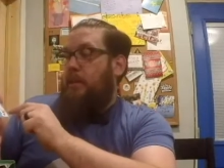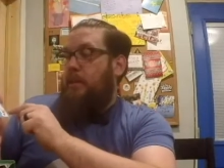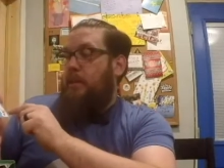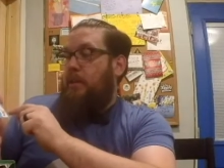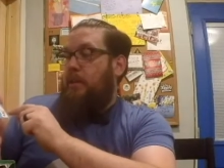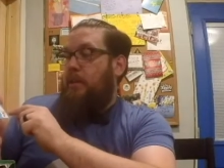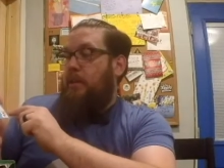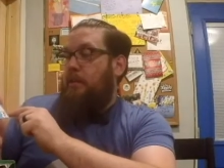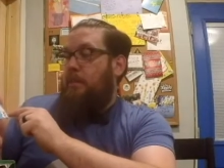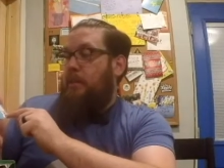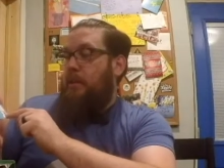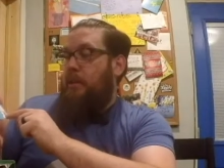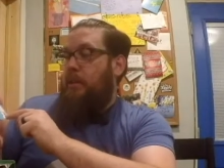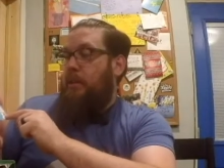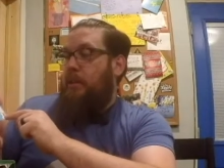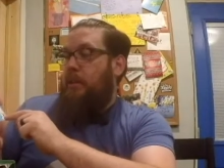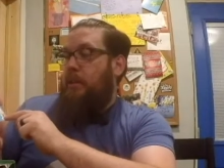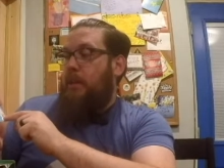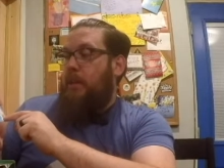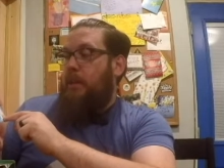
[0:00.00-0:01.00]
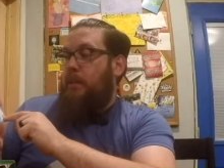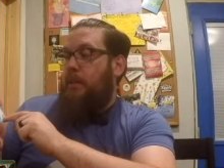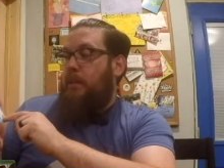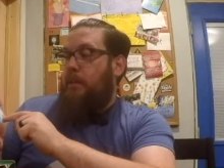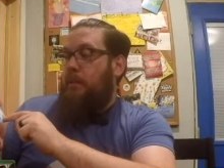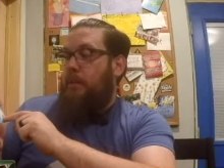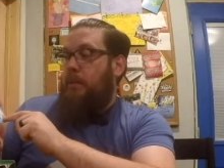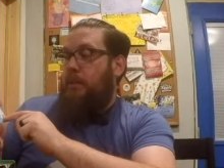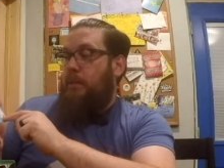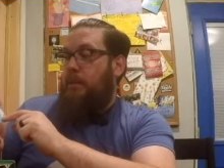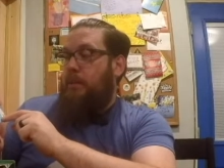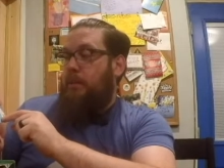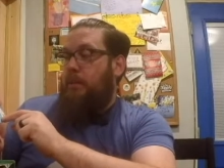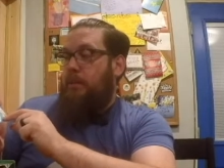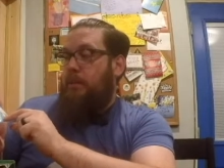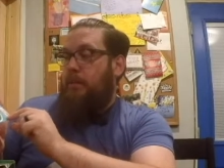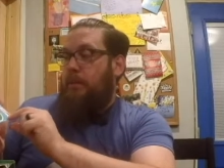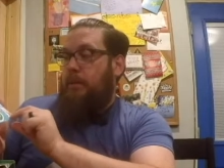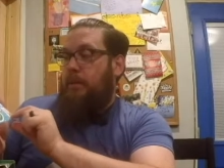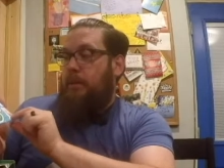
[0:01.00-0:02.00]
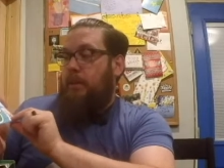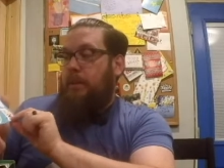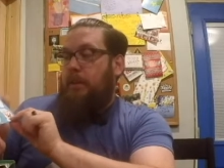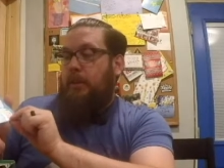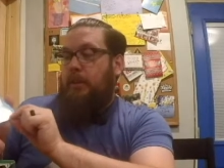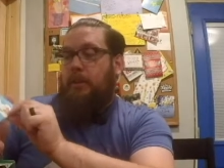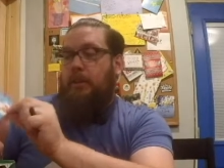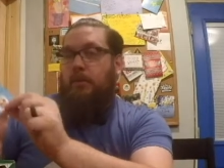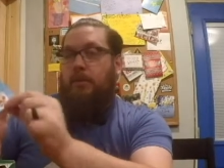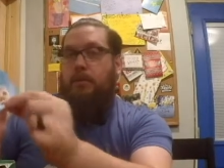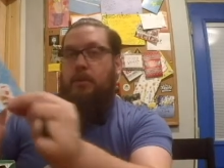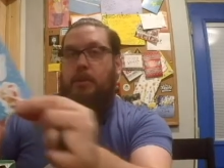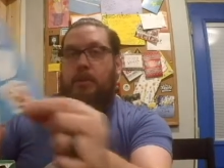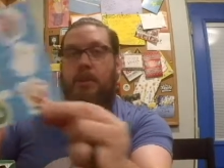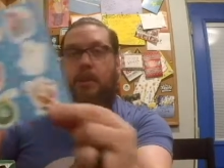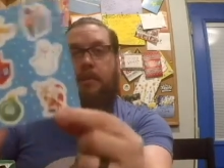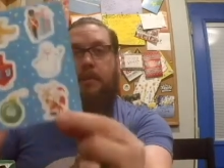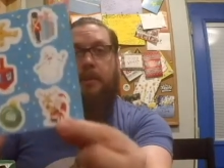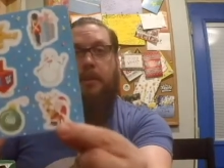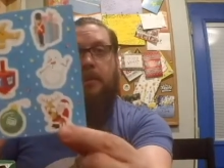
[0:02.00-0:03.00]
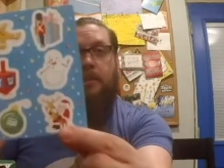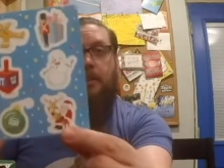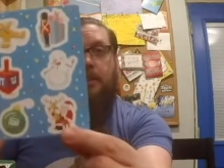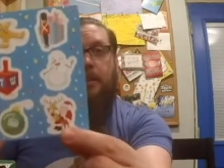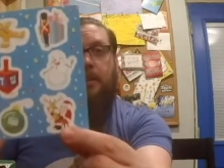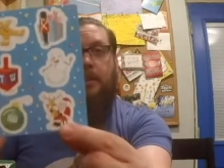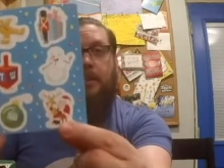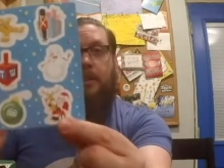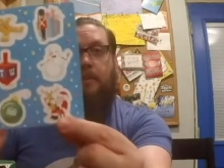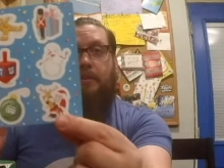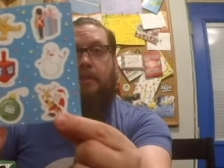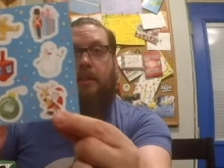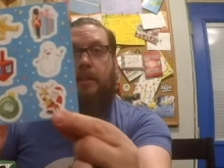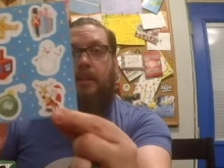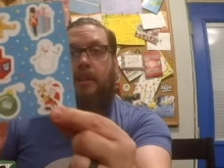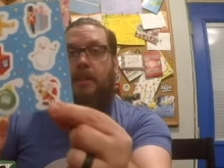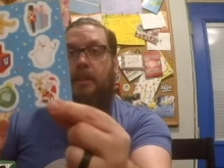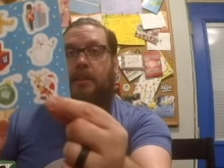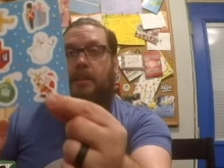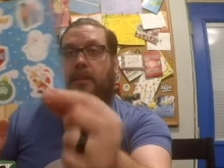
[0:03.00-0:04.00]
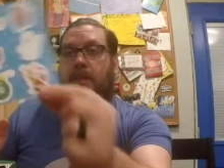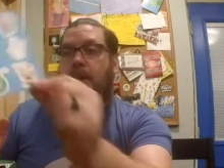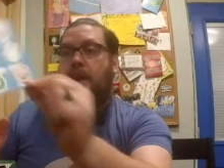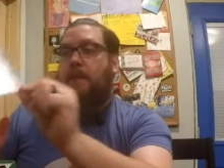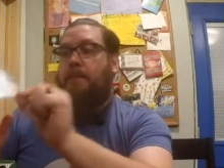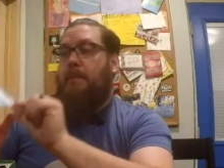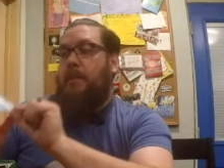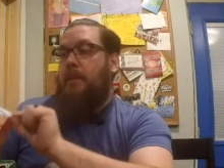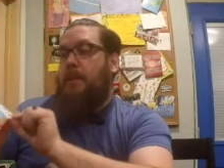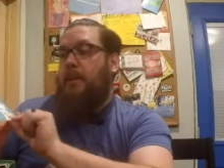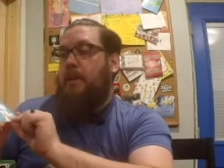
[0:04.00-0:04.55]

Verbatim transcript: um, Santa with Rudolph suggested Lee on his lap,